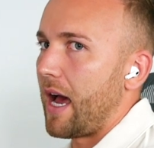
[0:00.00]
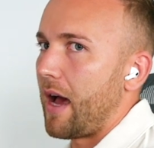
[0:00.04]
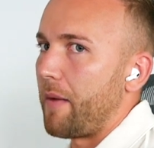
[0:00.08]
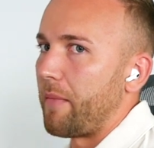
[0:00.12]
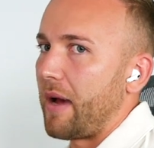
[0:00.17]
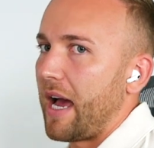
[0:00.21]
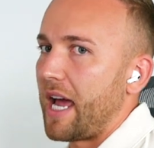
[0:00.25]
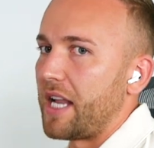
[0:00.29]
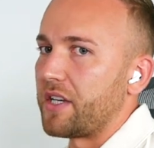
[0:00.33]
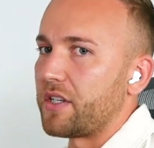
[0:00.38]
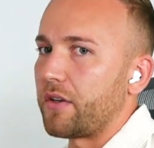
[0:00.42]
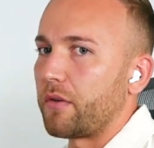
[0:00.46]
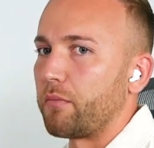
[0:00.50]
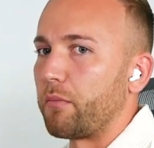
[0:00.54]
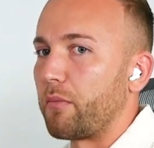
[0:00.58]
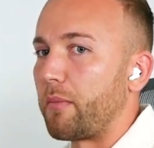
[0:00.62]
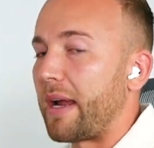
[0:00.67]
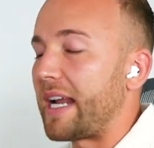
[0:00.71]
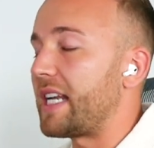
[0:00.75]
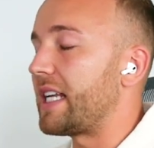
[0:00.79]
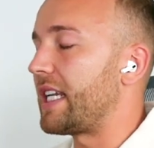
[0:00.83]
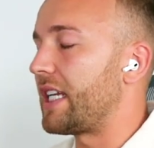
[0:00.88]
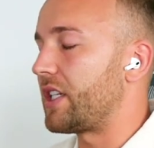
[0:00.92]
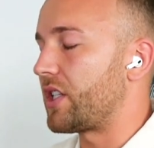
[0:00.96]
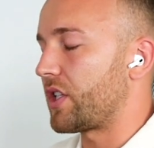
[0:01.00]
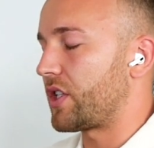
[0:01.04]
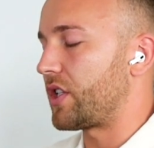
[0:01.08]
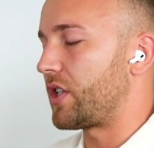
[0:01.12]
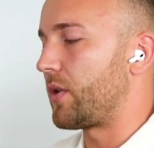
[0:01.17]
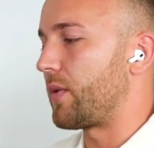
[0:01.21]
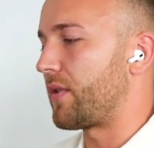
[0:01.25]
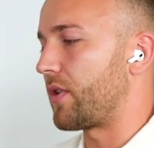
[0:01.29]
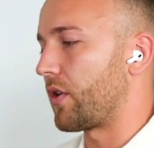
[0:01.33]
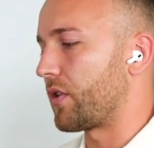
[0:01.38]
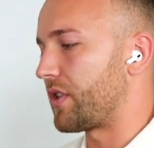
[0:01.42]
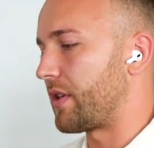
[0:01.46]
And mainly
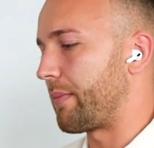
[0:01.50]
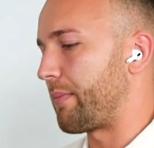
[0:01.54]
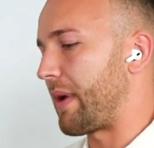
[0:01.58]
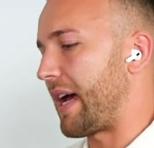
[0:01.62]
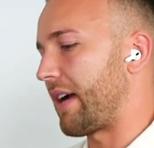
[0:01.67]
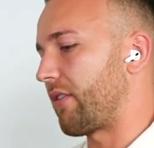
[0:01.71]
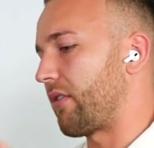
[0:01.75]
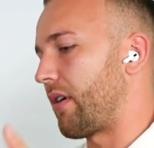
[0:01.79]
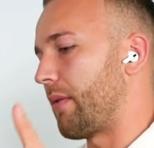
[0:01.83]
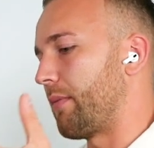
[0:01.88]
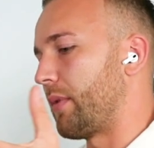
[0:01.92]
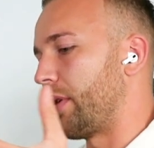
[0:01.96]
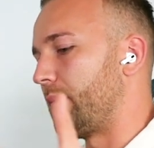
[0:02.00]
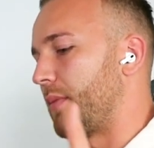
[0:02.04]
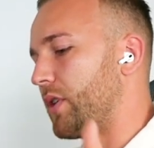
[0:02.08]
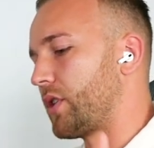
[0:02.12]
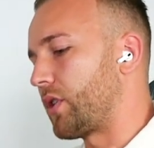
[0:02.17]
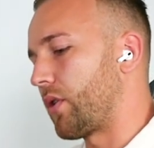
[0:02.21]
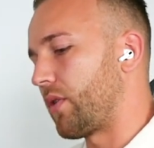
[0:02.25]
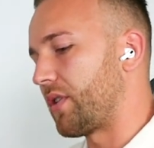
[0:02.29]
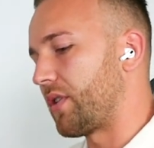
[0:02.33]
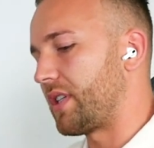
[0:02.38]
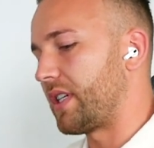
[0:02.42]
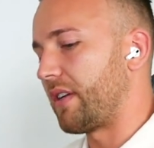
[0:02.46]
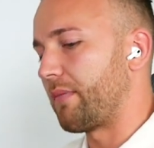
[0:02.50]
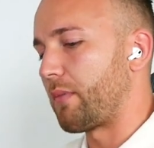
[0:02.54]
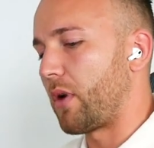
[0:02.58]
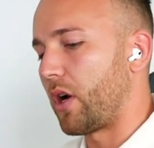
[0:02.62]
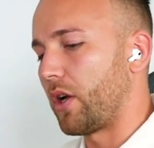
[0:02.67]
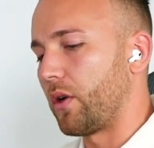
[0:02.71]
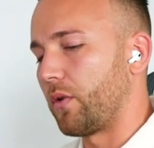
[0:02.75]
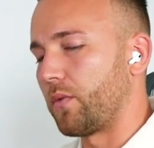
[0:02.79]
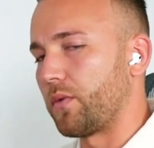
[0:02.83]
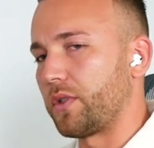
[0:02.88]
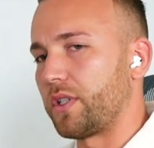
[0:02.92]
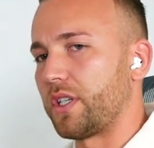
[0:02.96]
just so you've got some background, the majority of
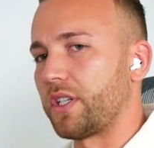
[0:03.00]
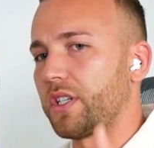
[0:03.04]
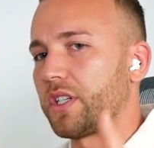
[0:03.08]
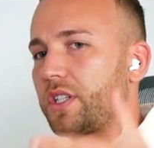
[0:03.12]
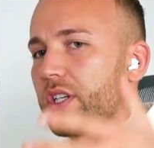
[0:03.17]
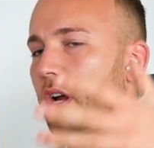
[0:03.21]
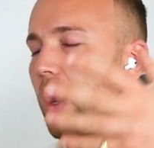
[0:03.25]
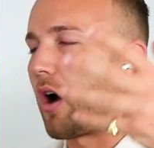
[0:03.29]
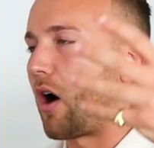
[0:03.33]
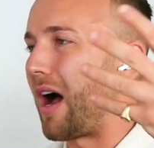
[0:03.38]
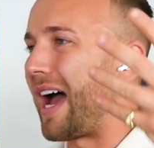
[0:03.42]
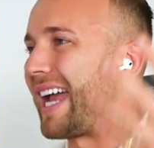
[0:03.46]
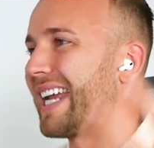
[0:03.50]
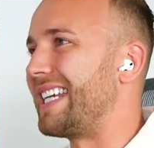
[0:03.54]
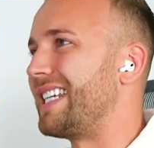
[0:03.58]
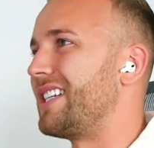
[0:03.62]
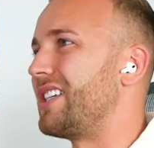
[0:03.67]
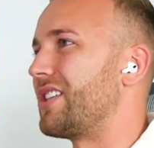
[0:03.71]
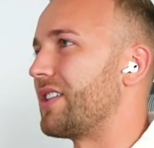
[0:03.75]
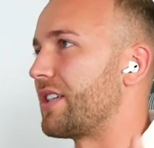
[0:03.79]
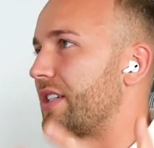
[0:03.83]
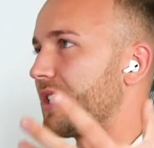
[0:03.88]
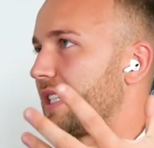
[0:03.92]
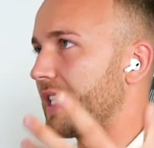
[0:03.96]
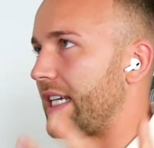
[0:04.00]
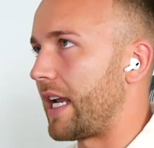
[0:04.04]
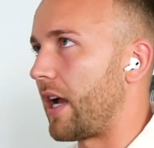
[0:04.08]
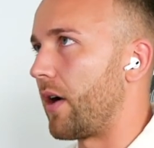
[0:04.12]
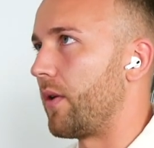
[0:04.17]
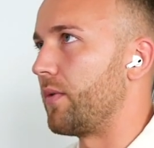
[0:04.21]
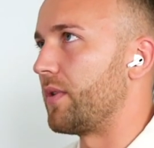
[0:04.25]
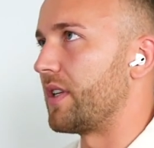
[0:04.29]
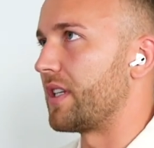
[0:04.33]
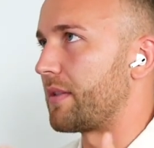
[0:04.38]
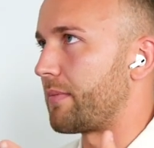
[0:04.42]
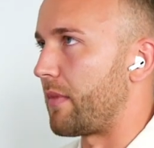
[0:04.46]
my audience are agency
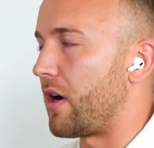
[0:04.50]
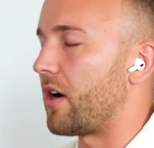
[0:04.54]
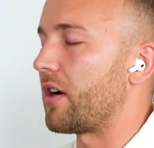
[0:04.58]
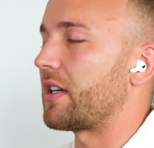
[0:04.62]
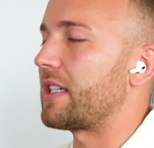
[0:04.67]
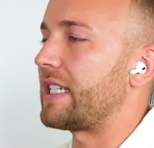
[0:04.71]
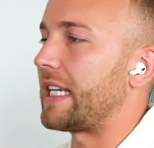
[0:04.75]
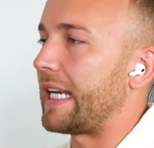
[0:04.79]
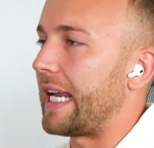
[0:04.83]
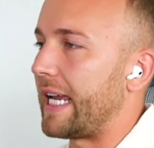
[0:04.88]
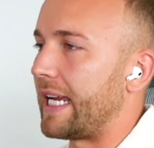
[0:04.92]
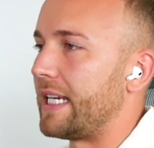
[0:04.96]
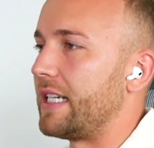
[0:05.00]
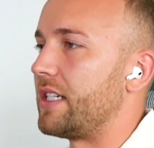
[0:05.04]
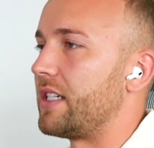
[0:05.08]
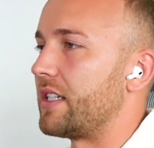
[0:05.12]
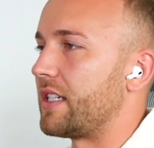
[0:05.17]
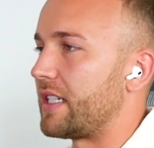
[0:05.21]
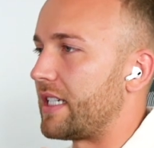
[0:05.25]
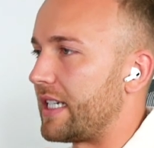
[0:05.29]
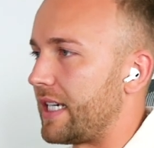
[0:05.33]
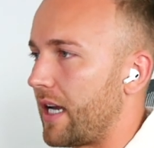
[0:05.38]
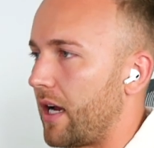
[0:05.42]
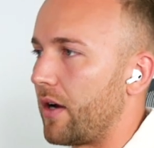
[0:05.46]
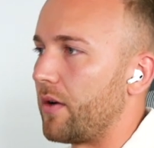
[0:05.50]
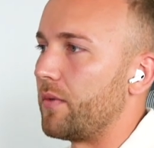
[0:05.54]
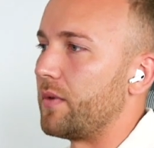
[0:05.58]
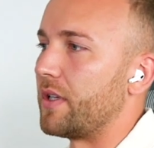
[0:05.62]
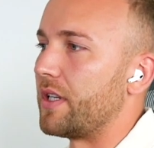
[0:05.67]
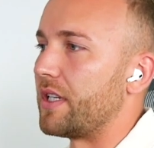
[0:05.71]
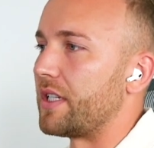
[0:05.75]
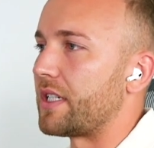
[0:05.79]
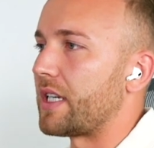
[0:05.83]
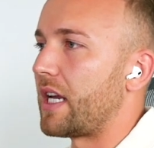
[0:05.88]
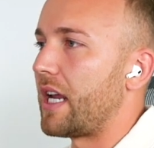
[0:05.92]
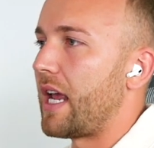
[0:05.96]
owners, marketing agency
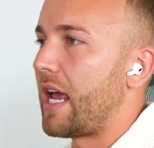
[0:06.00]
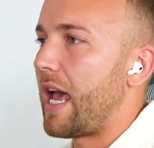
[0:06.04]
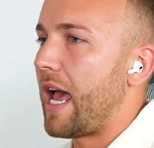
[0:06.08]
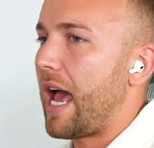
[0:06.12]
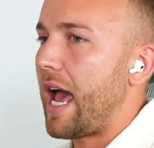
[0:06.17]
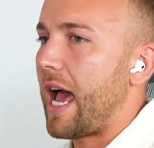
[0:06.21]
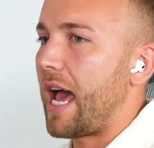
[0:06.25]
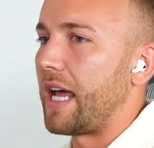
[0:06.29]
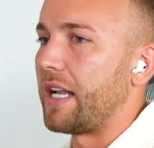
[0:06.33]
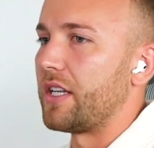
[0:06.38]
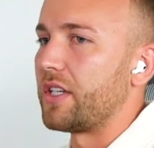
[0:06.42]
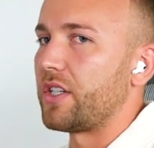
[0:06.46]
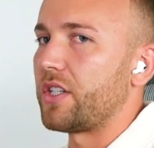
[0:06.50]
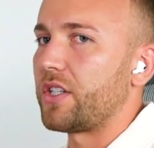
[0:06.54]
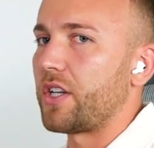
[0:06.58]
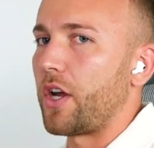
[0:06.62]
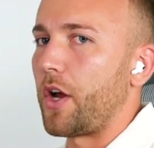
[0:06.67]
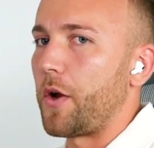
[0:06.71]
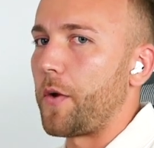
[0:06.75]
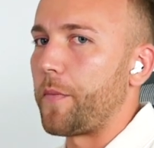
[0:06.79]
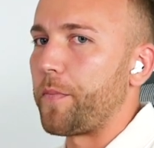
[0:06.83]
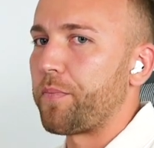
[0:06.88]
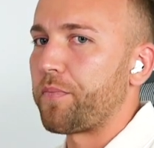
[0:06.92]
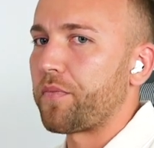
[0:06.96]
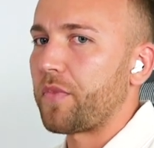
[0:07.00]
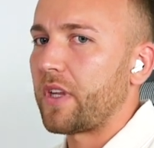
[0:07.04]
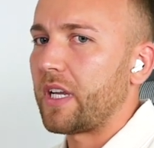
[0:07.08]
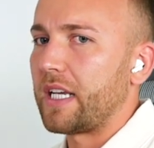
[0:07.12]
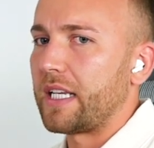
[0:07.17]
owners. And so